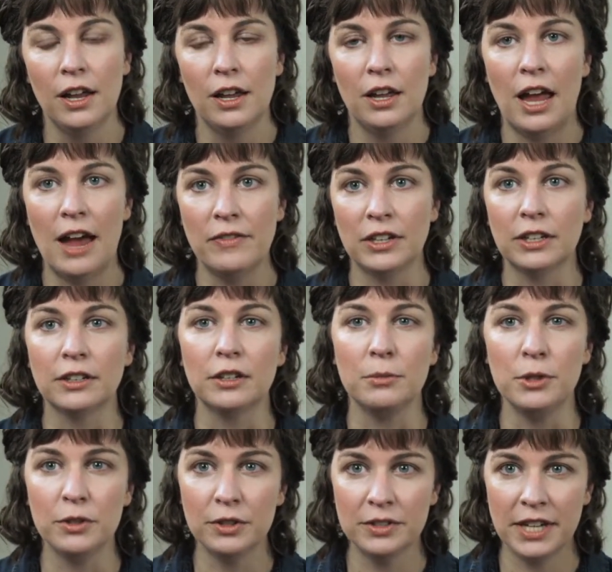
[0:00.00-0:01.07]
having a
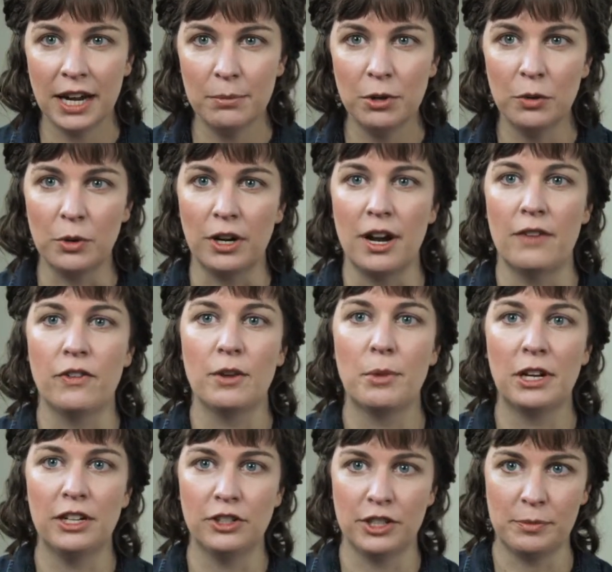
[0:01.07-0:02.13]
communal table where
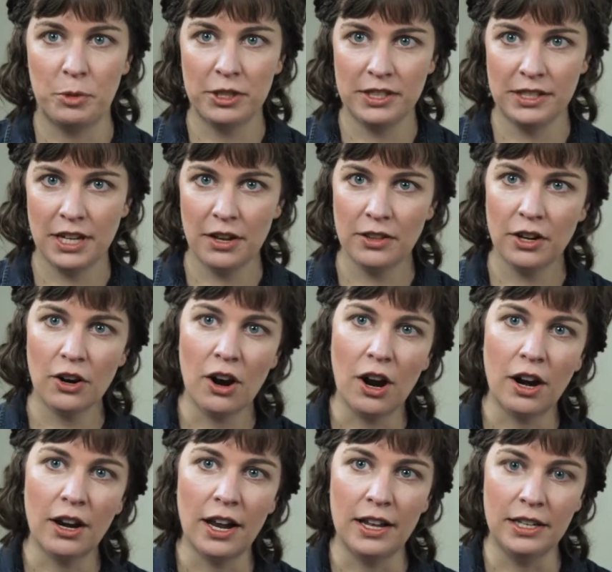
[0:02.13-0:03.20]
everybody just puts down their
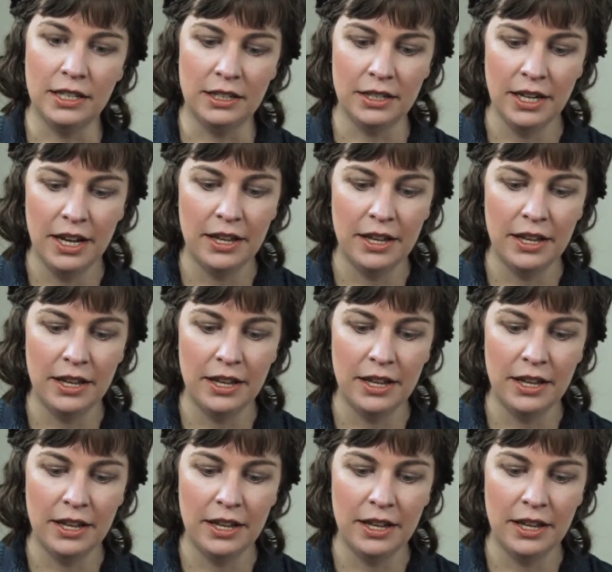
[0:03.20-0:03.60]
art and